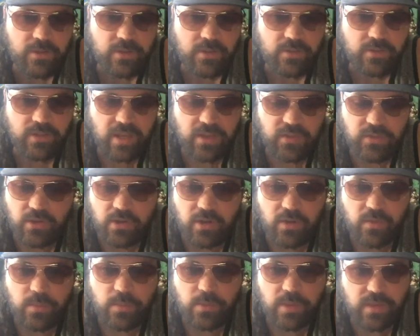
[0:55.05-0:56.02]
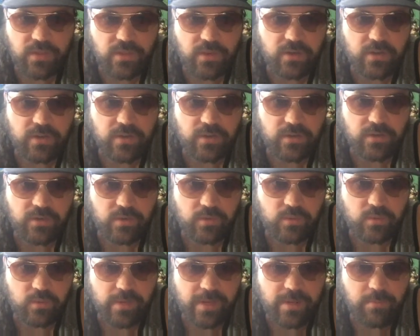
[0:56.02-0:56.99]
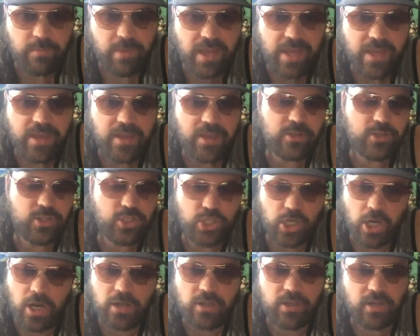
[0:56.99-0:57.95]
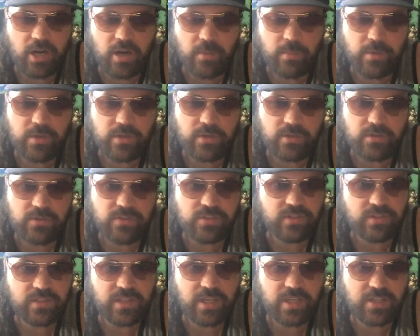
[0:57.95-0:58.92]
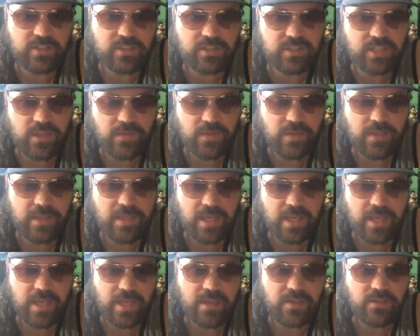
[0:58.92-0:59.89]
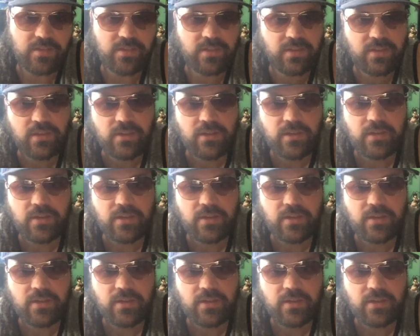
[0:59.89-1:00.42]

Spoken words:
So yeah, they're gonna remake John Carpenter's / Stephen King's